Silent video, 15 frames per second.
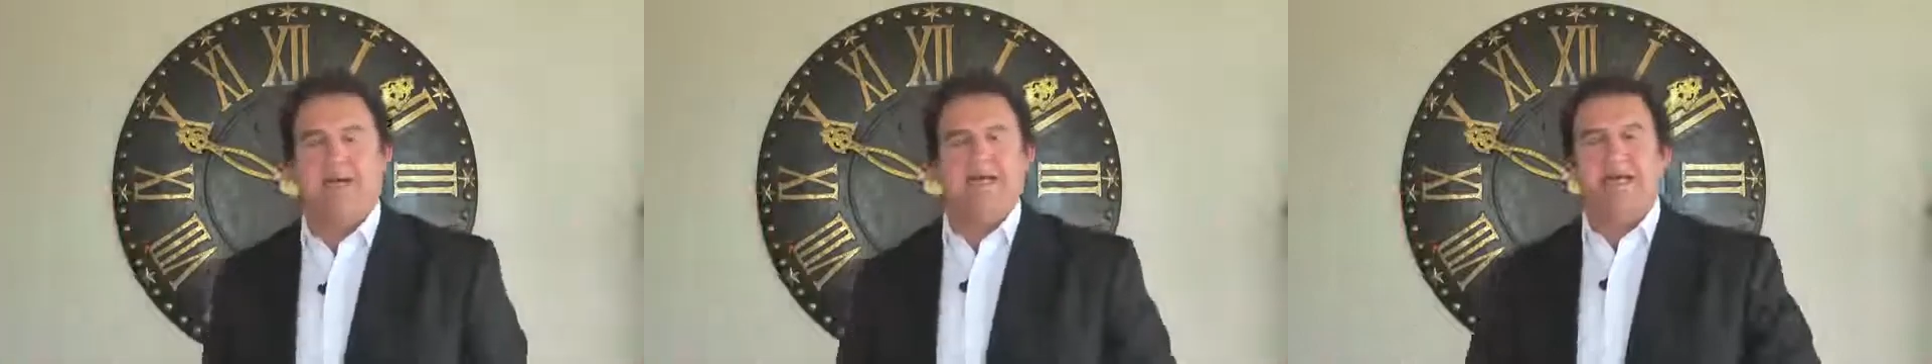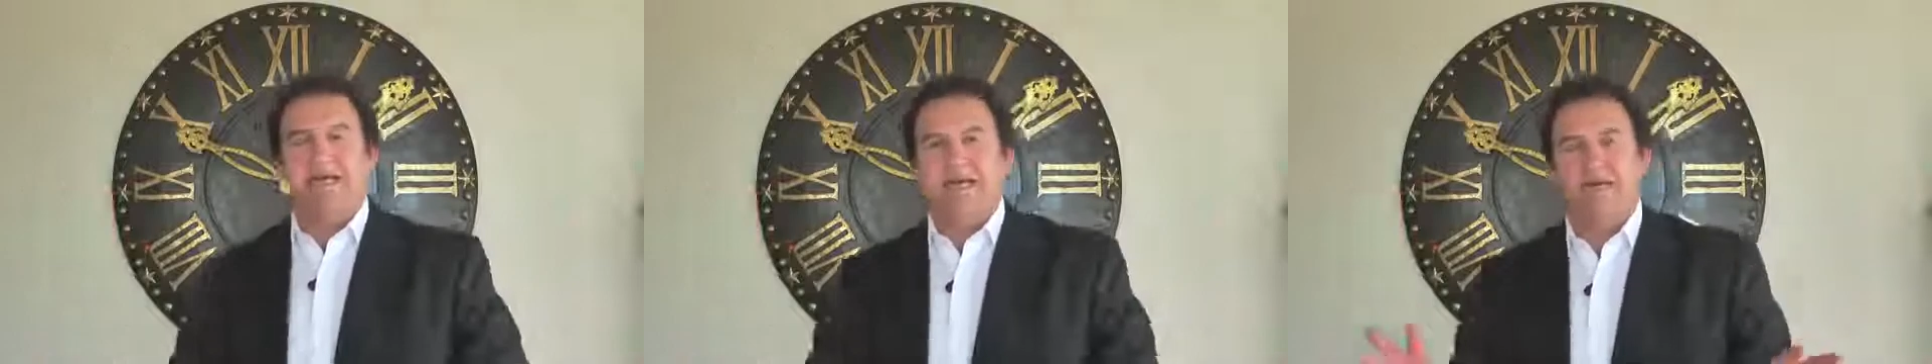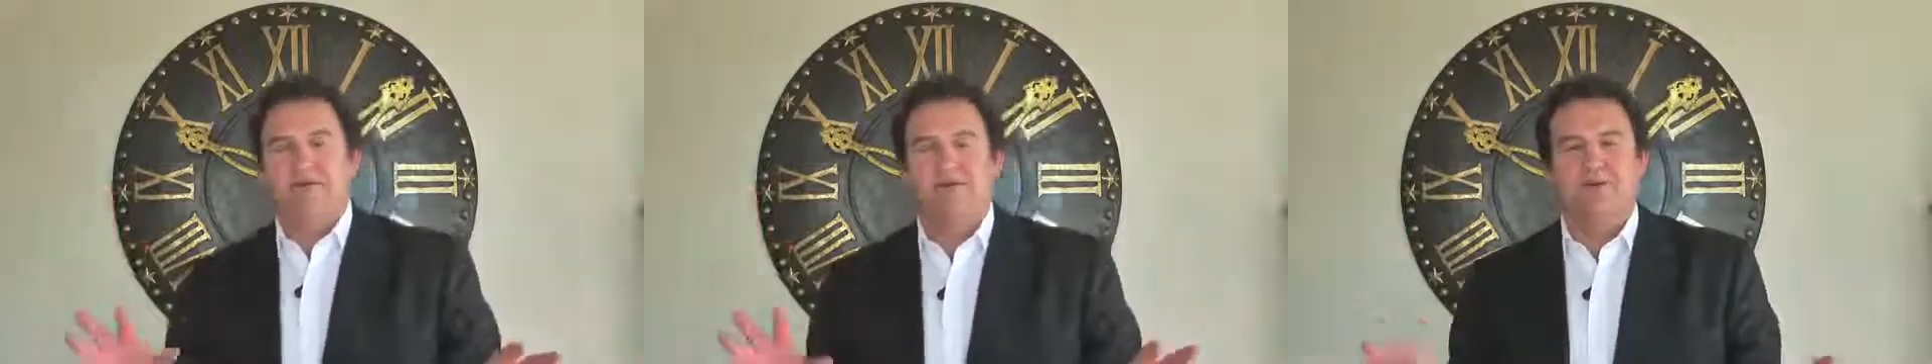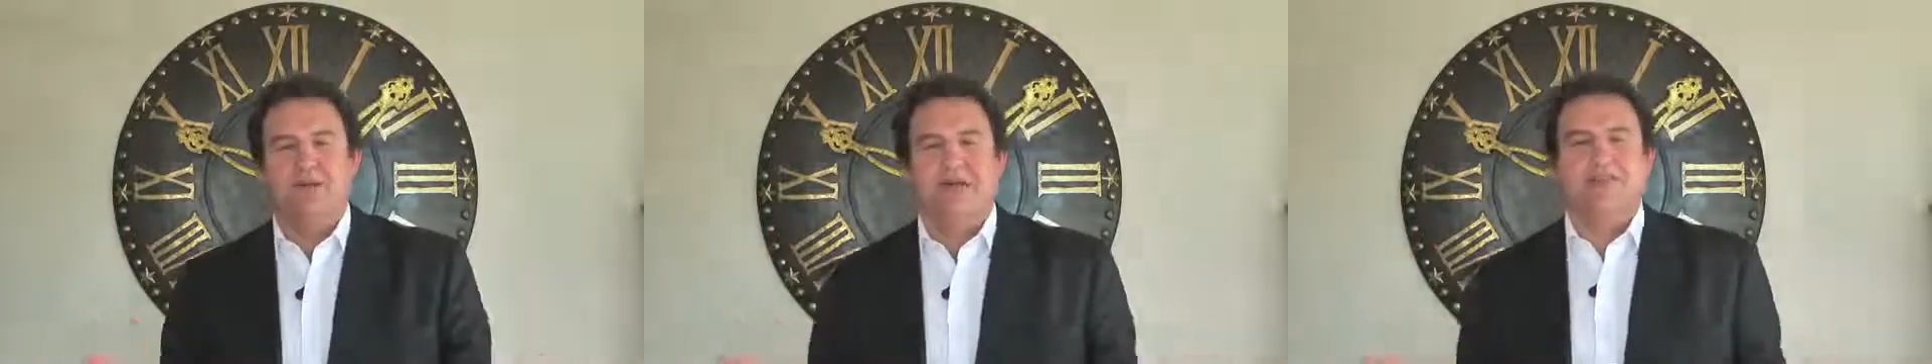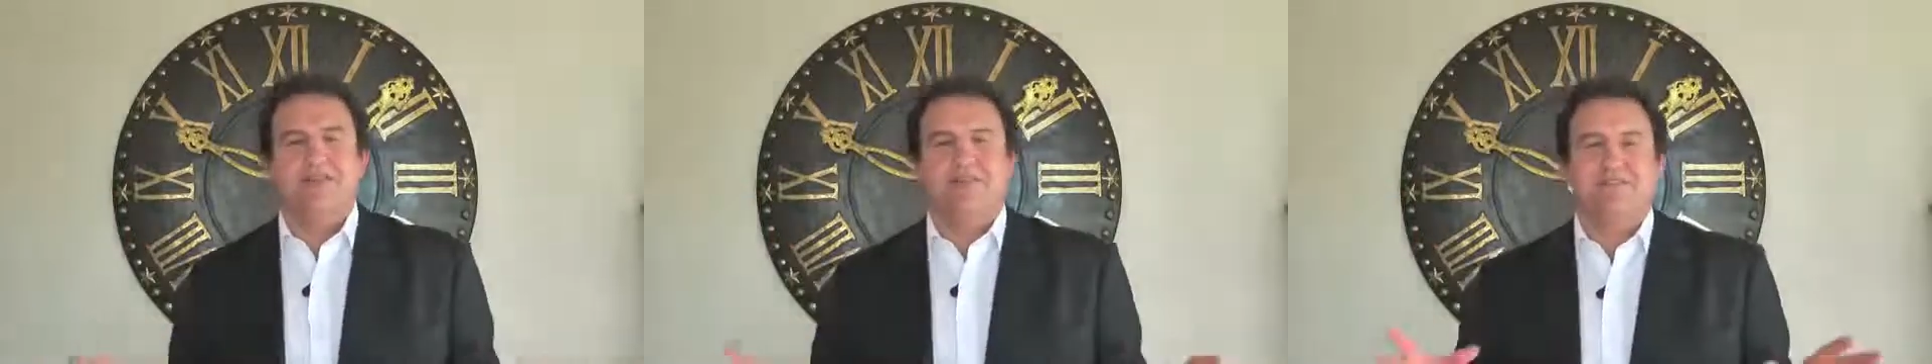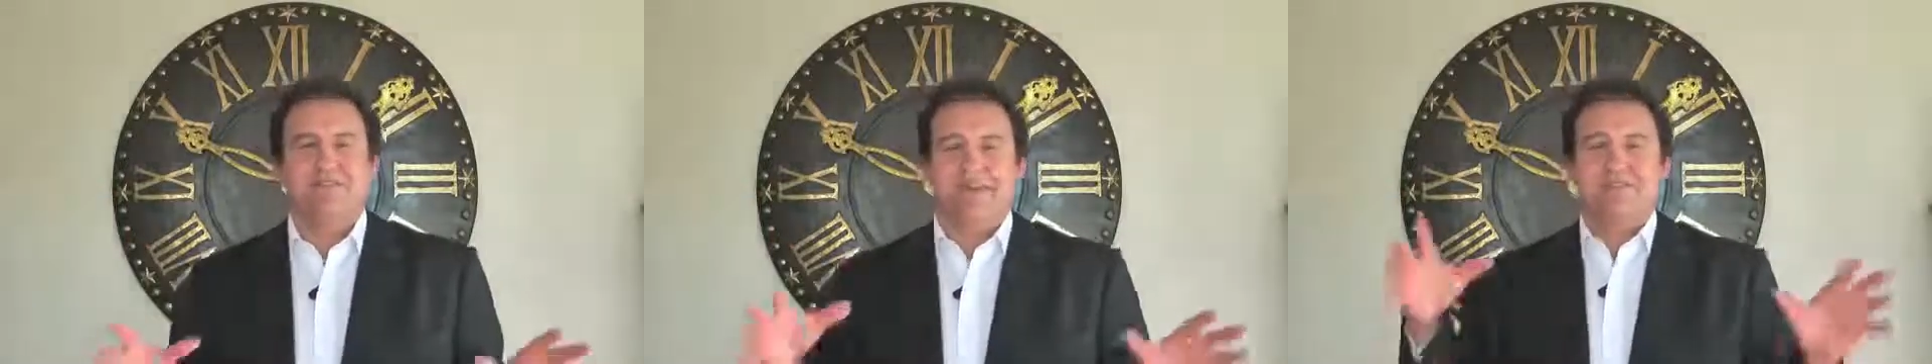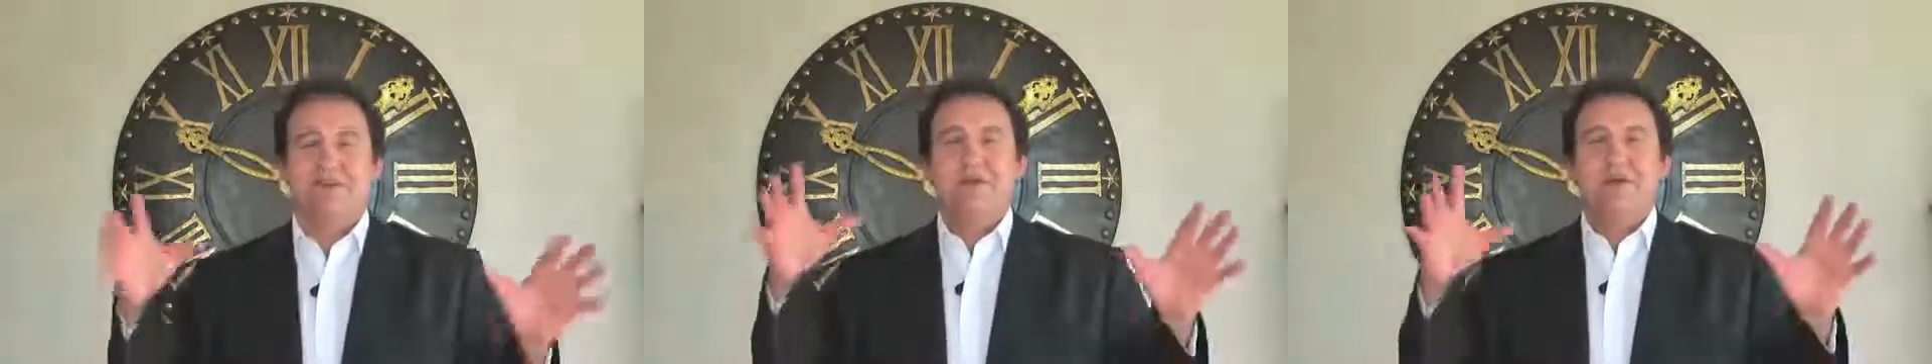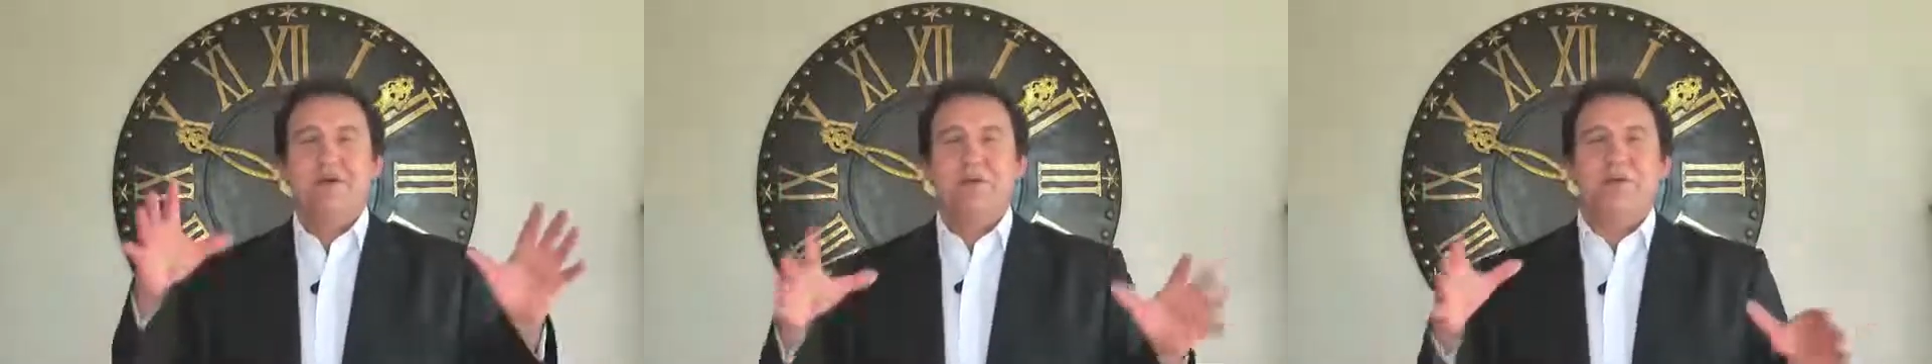of the Year and all that sort of stuff.